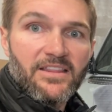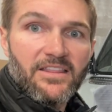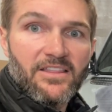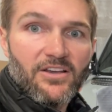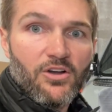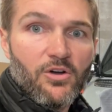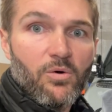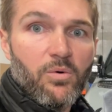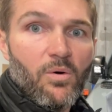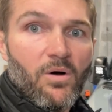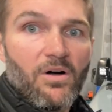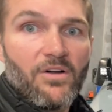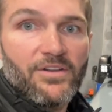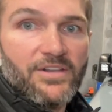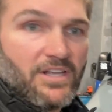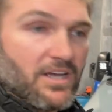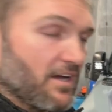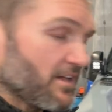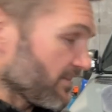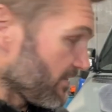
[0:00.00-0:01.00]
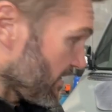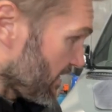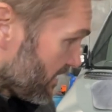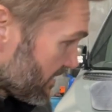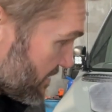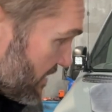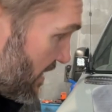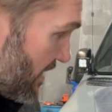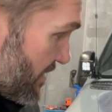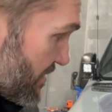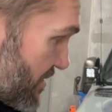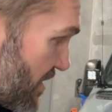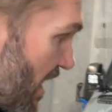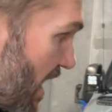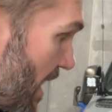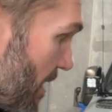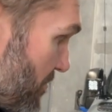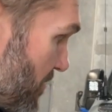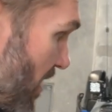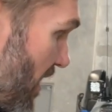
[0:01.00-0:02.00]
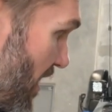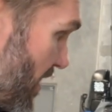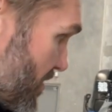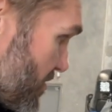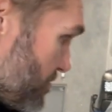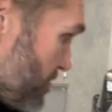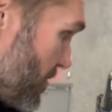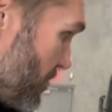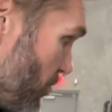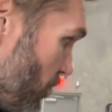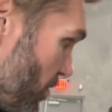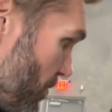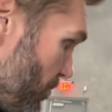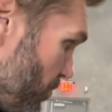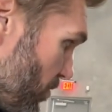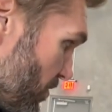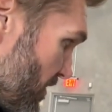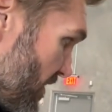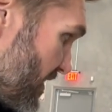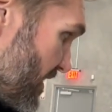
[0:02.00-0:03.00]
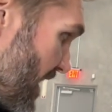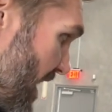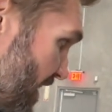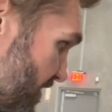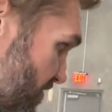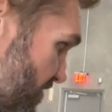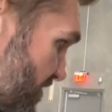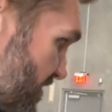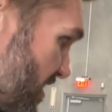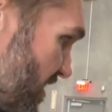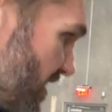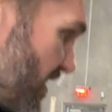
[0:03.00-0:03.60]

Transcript: The quality on these is top-notch, but more importantly than that, just